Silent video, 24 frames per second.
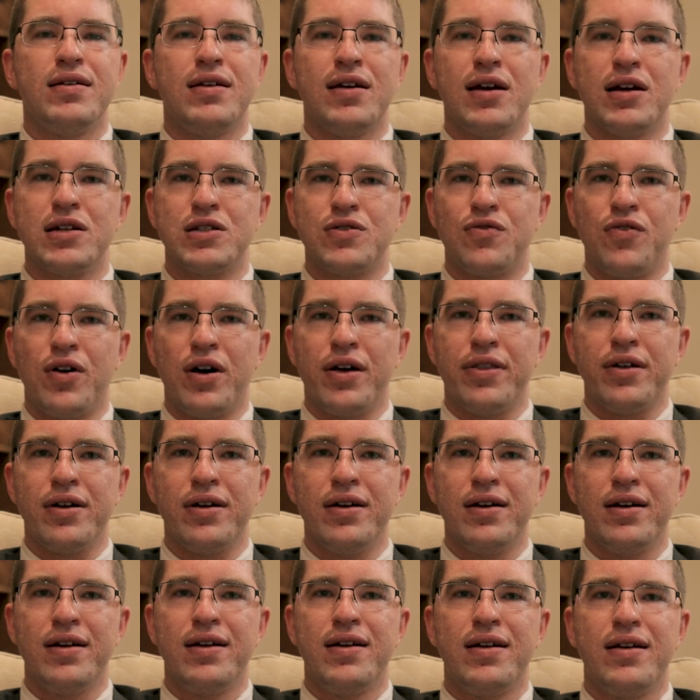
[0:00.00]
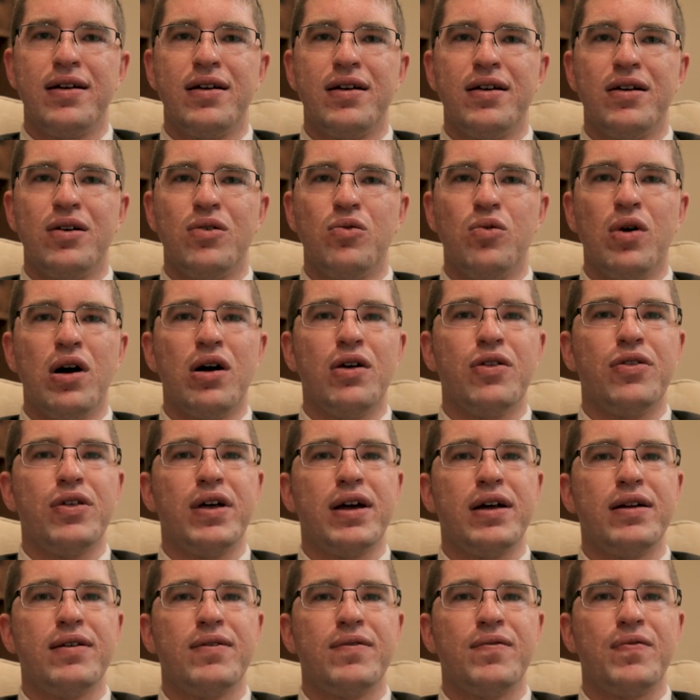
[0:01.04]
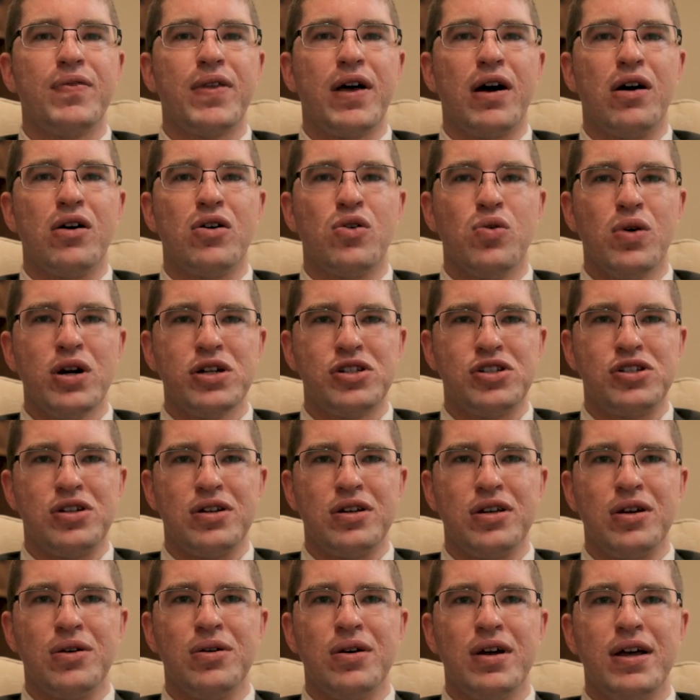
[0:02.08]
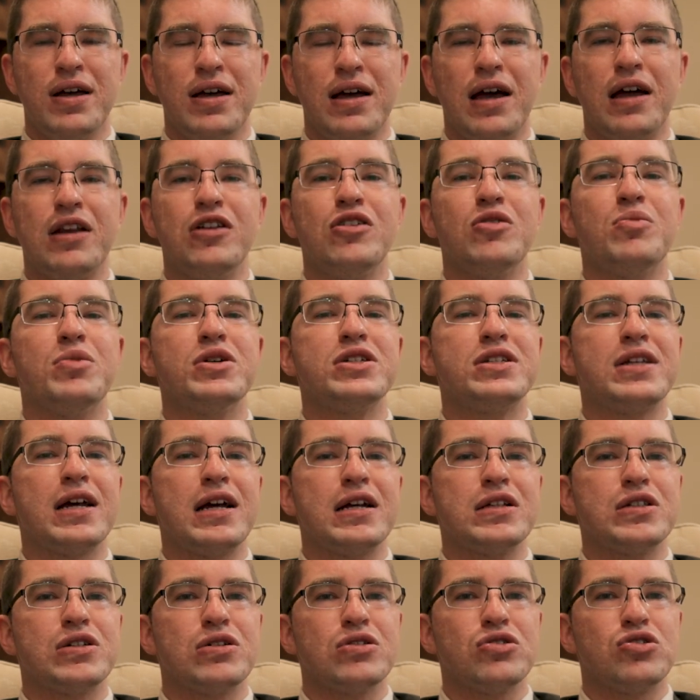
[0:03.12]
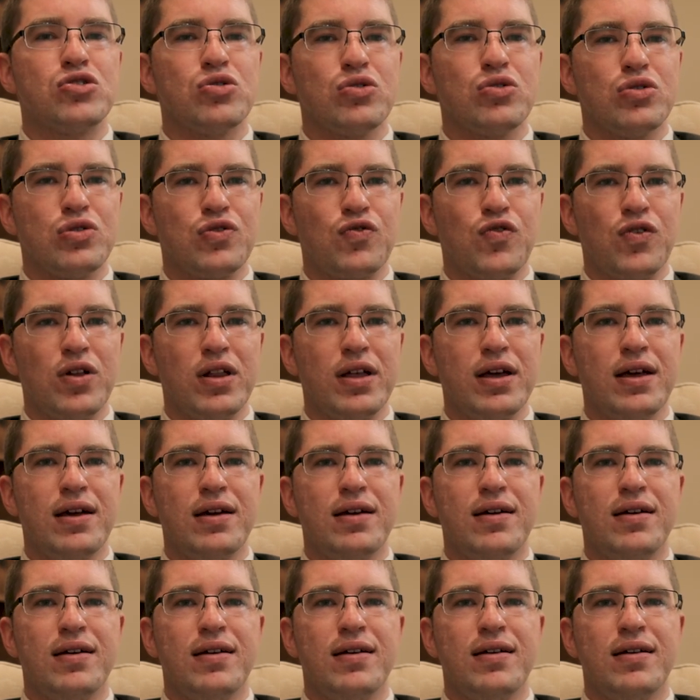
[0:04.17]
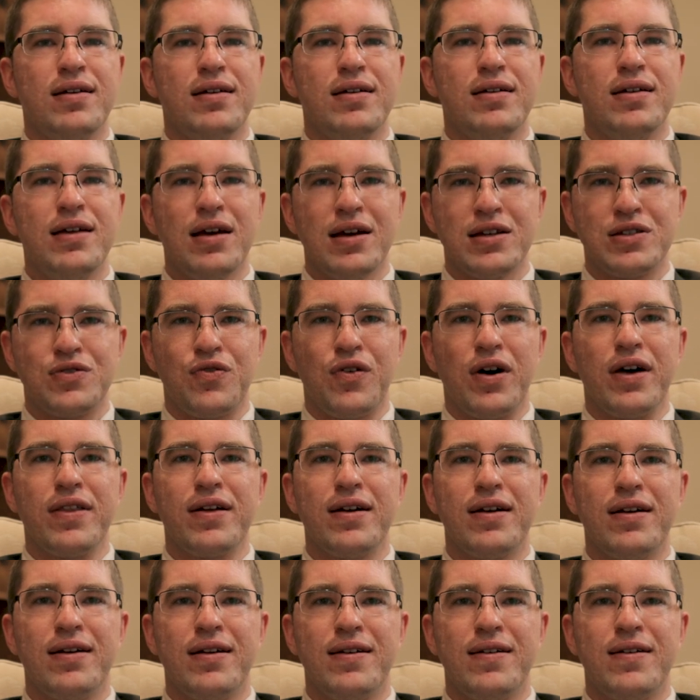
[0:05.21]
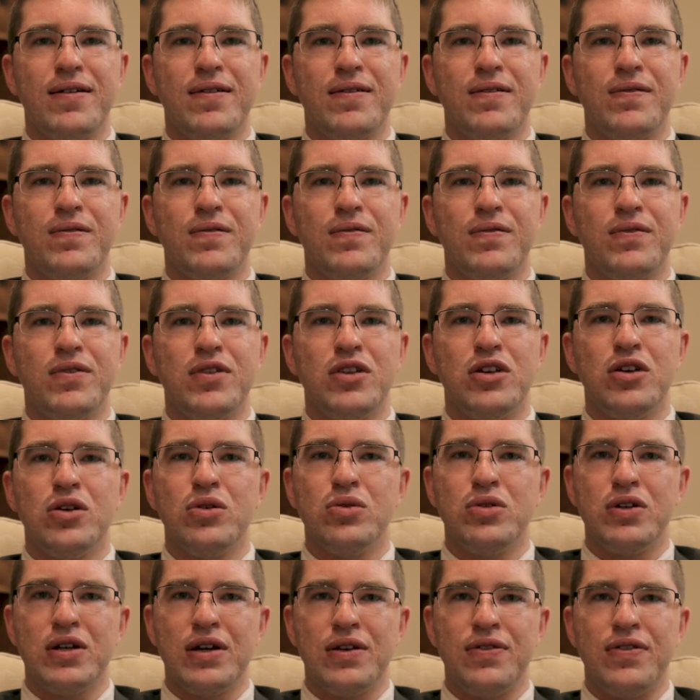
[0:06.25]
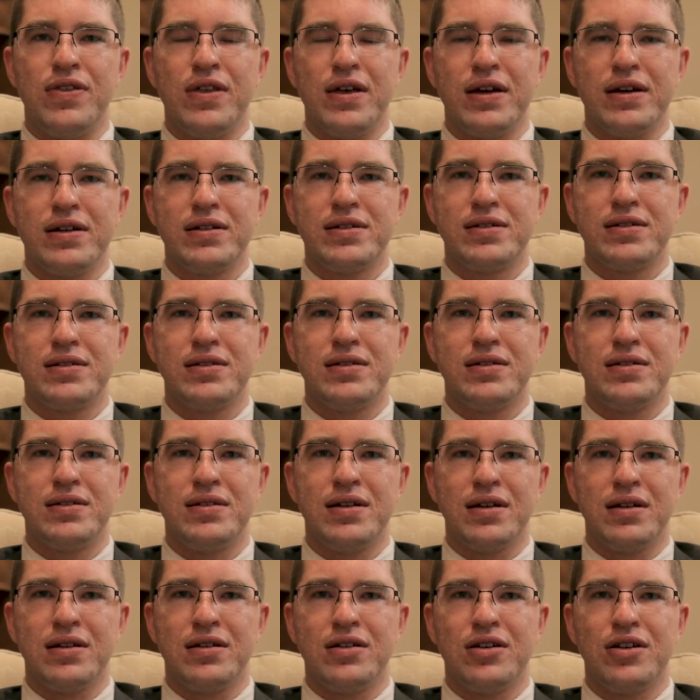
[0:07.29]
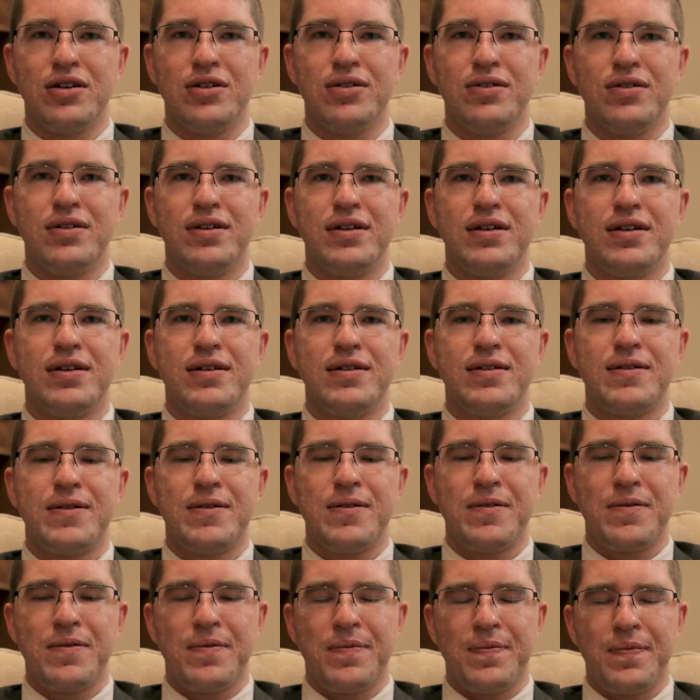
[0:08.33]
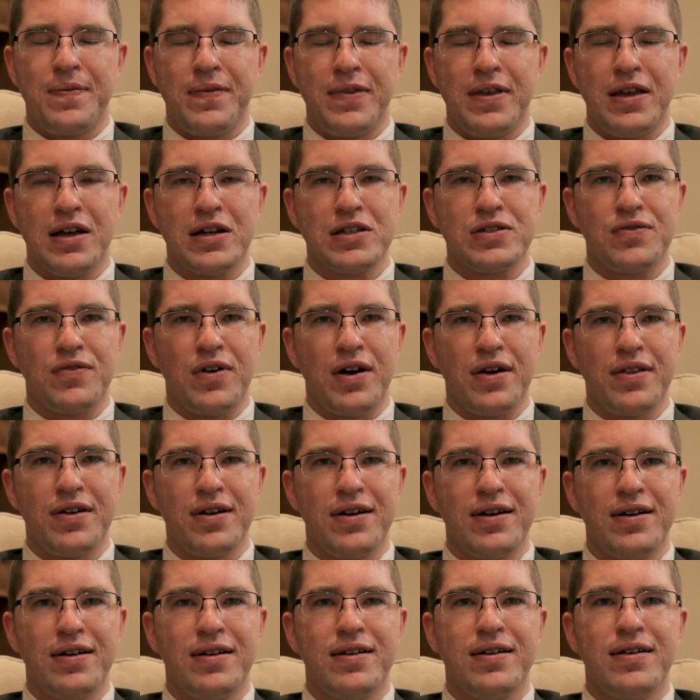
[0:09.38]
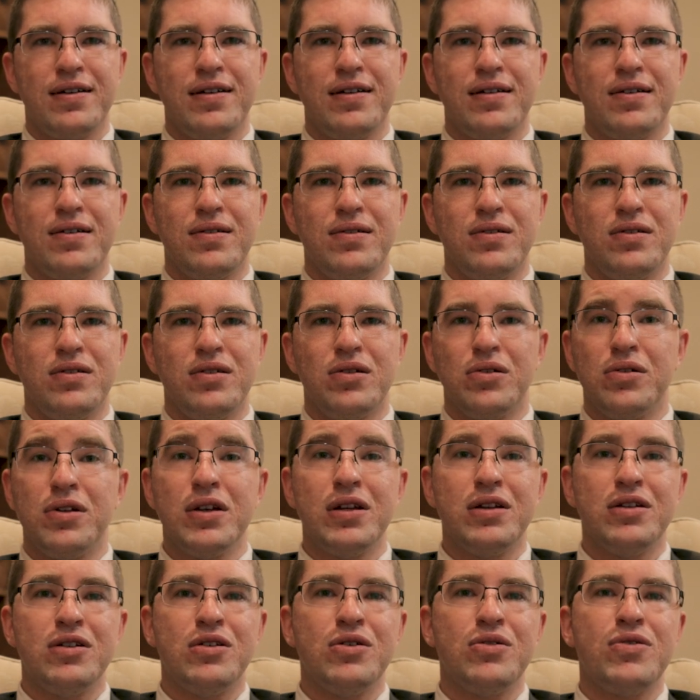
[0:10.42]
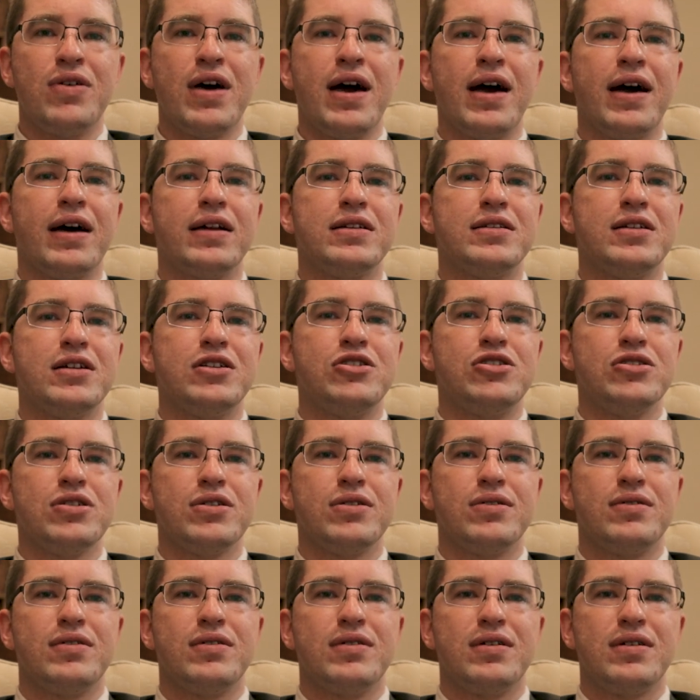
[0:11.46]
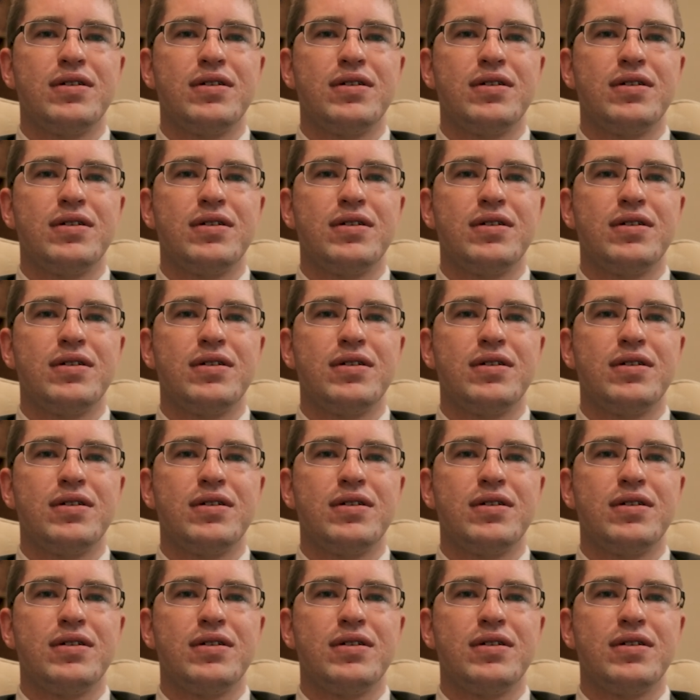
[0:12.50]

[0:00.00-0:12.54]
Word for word: Yes, father. Well, then, I'll question you, and you must answer truthfully. Yes, father. You did this, didn't you? Yes, Father. You didn't do that, did you?